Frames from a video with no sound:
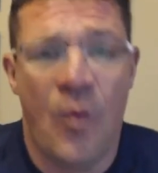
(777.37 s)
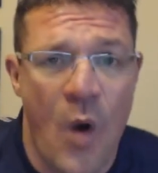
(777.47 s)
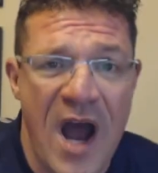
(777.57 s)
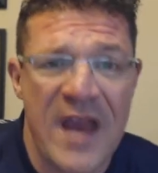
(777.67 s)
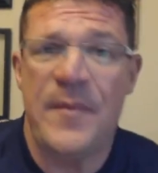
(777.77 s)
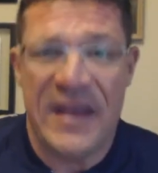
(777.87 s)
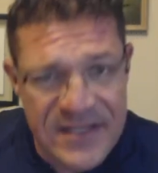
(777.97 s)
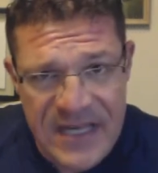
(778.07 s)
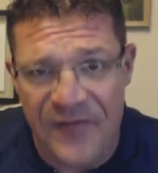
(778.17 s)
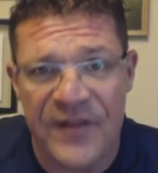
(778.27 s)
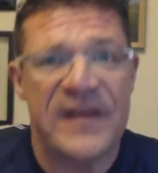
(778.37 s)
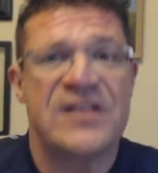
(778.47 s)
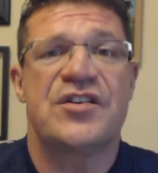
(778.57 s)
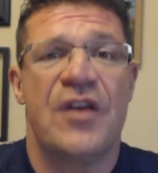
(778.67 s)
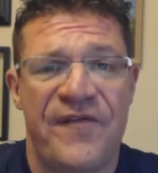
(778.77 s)
Why? Because
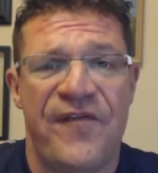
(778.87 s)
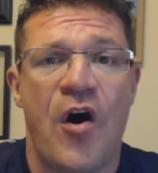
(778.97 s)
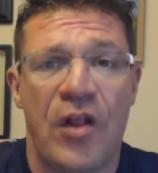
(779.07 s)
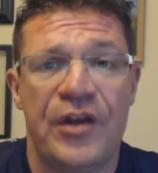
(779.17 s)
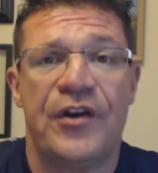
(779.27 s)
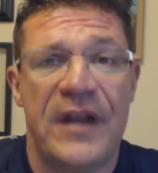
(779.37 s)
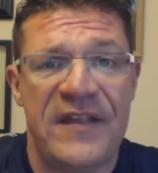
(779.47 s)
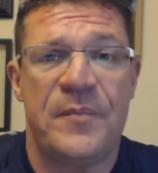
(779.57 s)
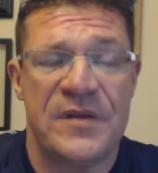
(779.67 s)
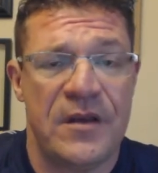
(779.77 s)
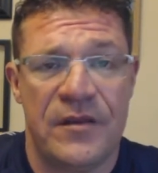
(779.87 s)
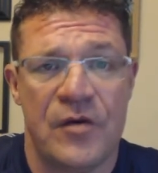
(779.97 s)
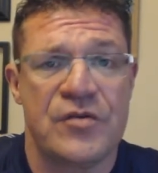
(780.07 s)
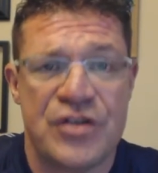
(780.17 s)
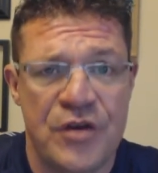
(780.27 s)
everything's going to fall underneath
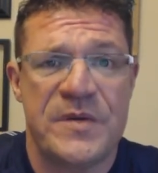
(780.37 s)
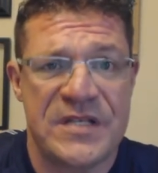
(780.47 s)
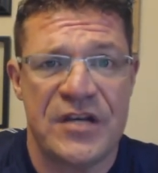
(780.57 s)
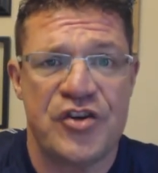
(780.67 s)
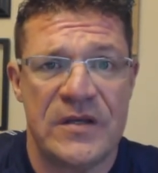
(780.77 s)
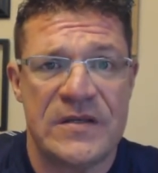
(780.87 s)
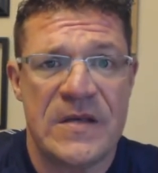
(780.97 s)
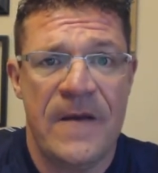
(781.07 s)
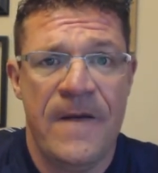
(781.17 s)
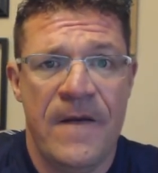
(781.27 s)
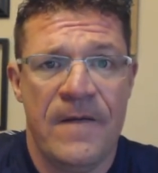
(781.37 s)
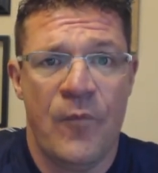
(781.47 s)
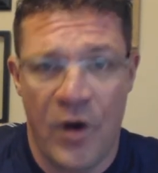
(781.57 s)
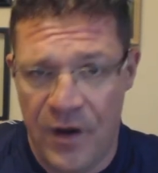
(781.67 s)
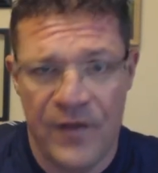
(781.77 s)
those 2 positions.
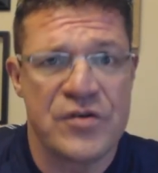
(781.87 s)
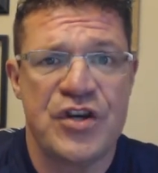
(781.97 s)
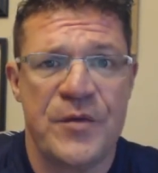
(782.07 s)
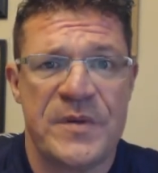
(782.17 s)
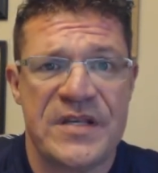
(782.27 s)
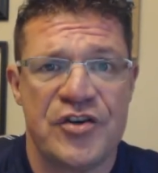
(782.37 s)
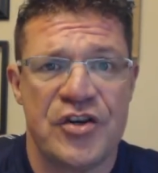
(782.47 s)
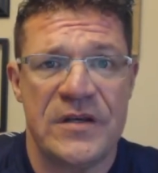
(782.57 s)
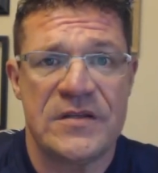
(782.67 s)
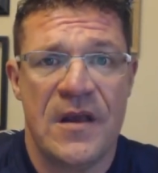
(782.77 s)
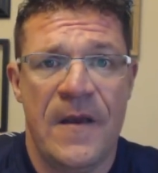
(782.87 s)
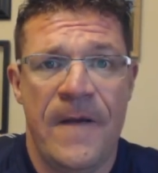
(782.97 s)
One of those 2 positions.